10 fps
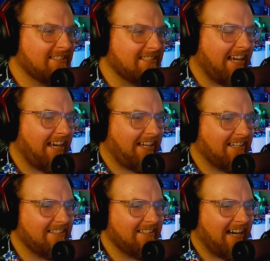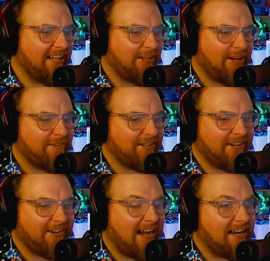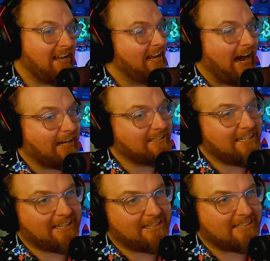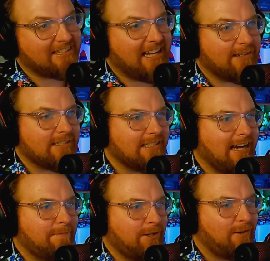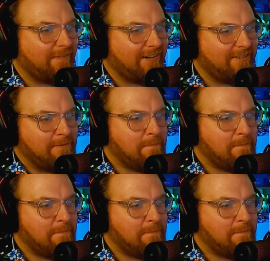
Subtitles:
Dang, I love it though. I'd take this 1,000 times over